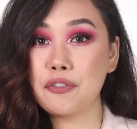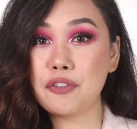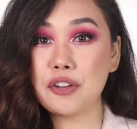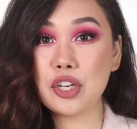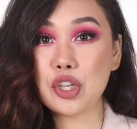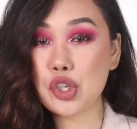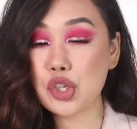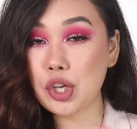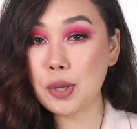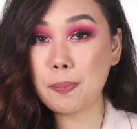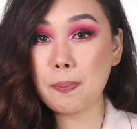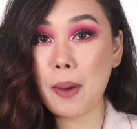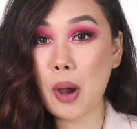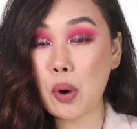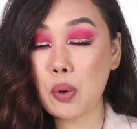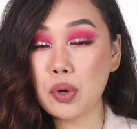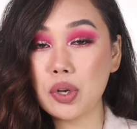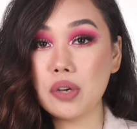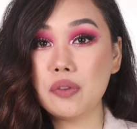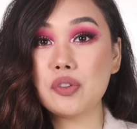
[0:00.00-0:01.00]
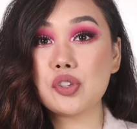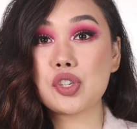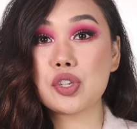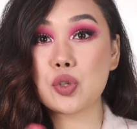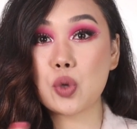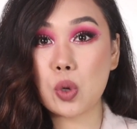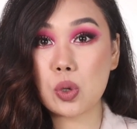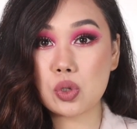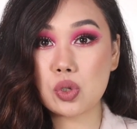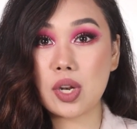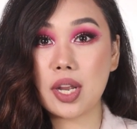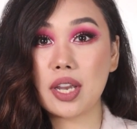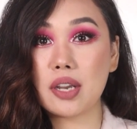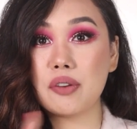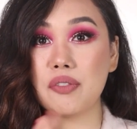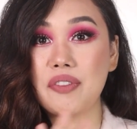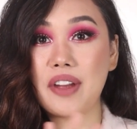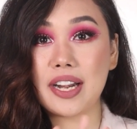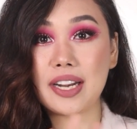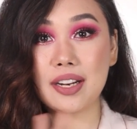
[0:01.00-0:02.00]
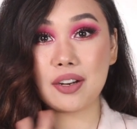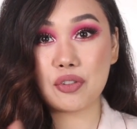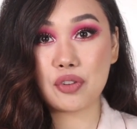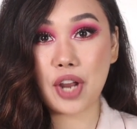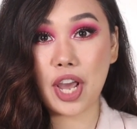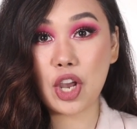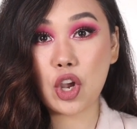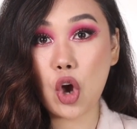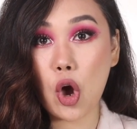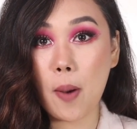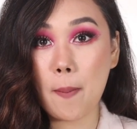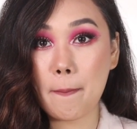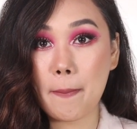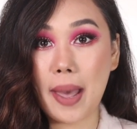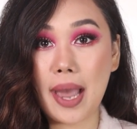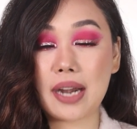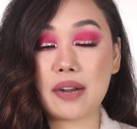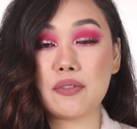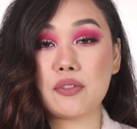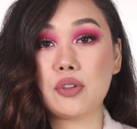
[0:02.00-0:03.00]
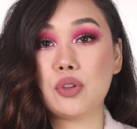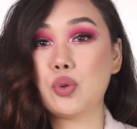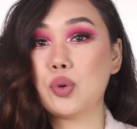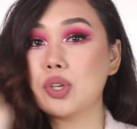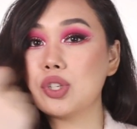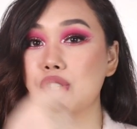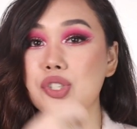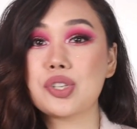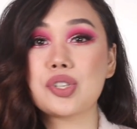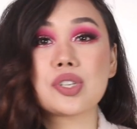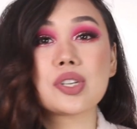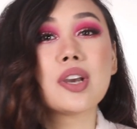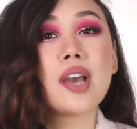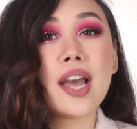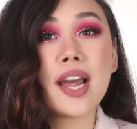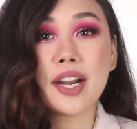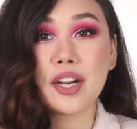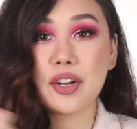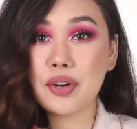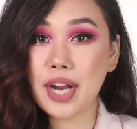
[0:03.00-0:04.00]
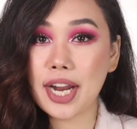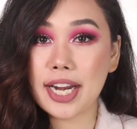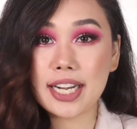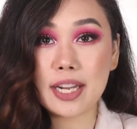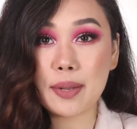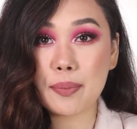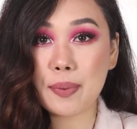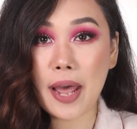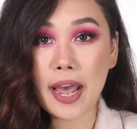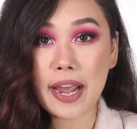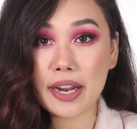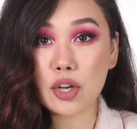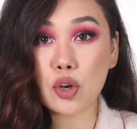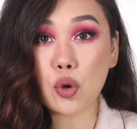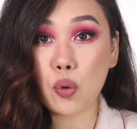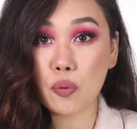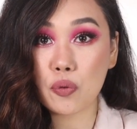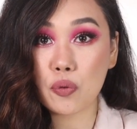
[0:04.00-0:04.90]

finishing powder, which is also like a wet and dry compact. You can just directly apply it